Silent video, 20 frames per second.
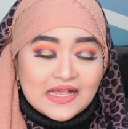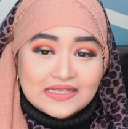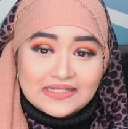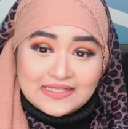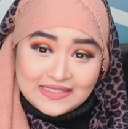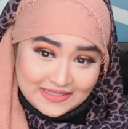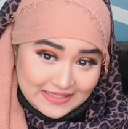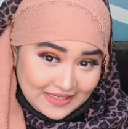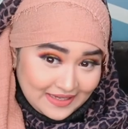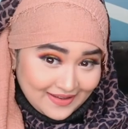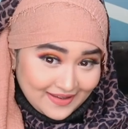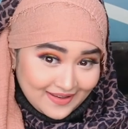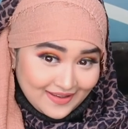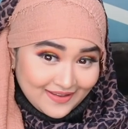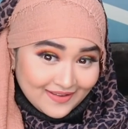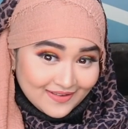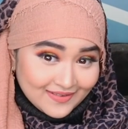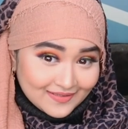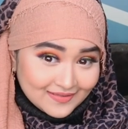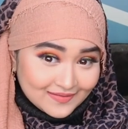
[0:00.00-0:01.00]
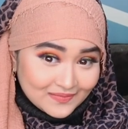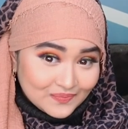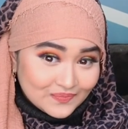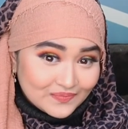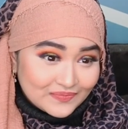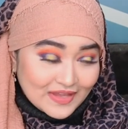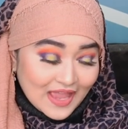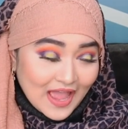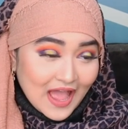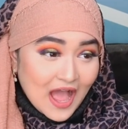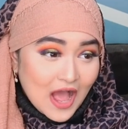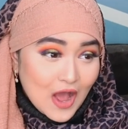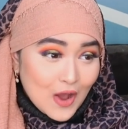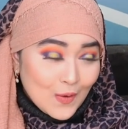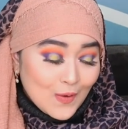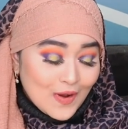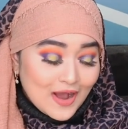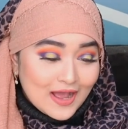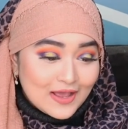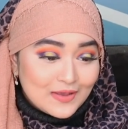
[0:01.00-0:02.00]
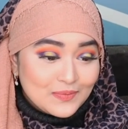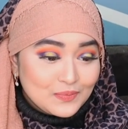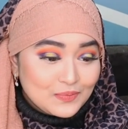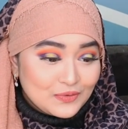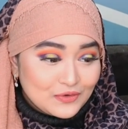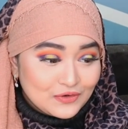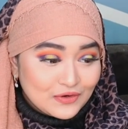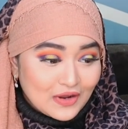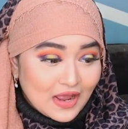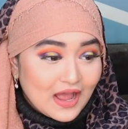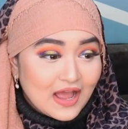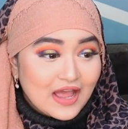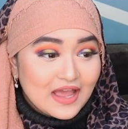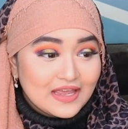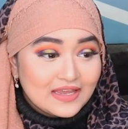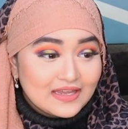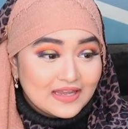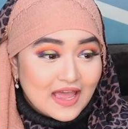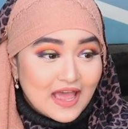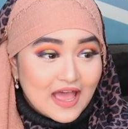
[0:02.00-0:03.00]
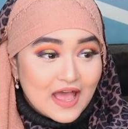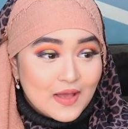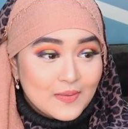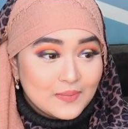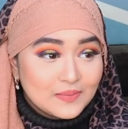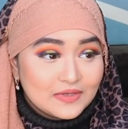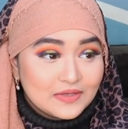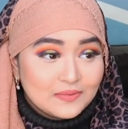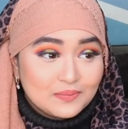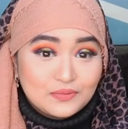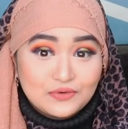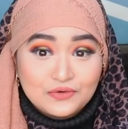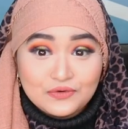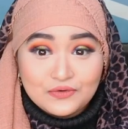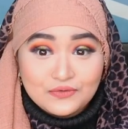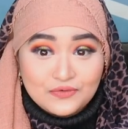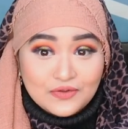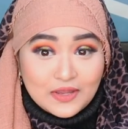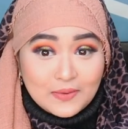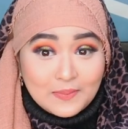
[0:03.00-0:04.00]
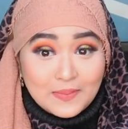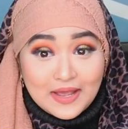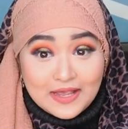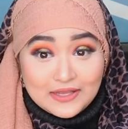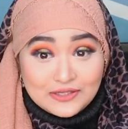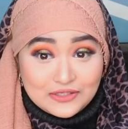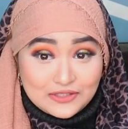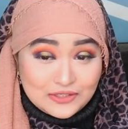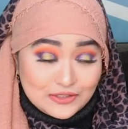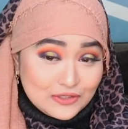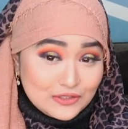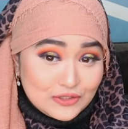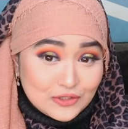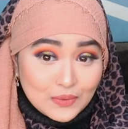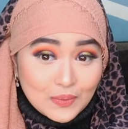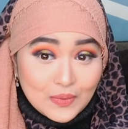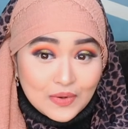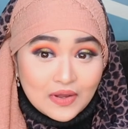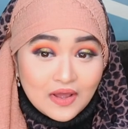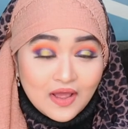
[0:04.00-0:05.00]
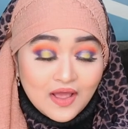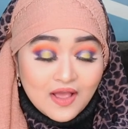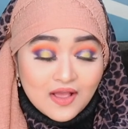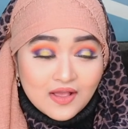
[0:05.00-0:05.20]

see how I'm I am improving my studio